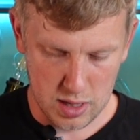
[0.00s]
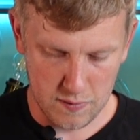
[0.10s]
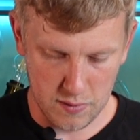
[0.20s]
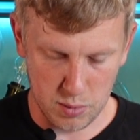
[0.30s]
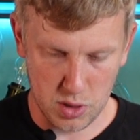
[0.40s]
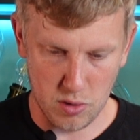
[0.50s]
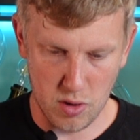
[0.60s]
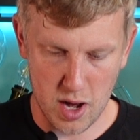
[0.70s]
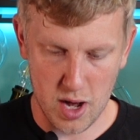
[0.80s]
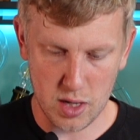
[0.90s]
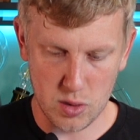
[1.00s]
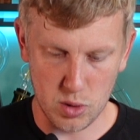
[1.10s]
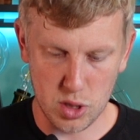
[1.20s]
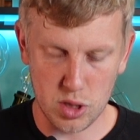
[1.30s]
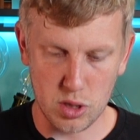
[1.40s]
If I'm correct, we
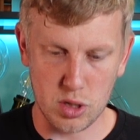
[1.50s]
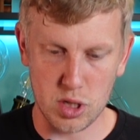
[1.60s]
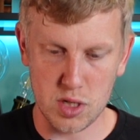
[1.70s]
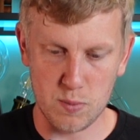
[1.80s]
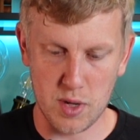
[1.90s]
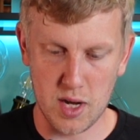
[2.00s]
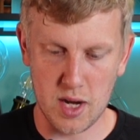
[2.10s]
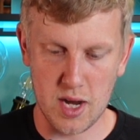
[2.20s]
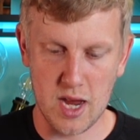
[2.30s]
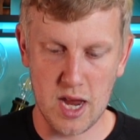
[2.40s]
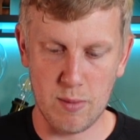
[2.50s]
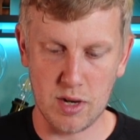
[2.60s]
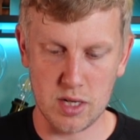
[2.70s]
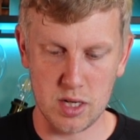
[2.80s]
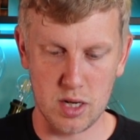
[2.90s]
should just be
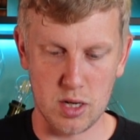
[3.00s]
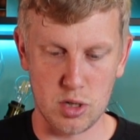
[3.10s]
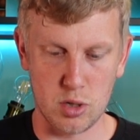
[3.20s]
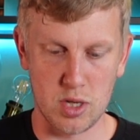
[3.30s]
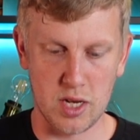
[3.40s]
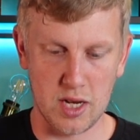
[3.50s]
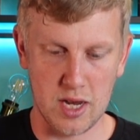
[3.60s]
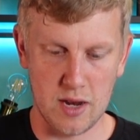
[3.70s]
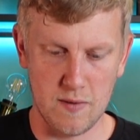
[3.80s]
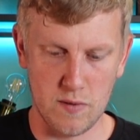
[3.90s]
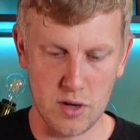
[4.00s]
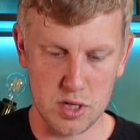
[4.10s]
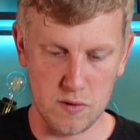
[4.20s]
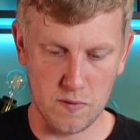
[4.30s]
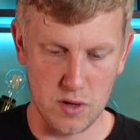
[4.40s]
aiming to do the inverse
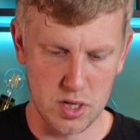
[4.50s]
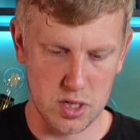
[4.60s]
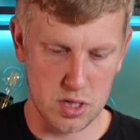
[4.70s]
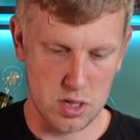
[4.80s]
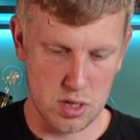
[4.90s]
of this.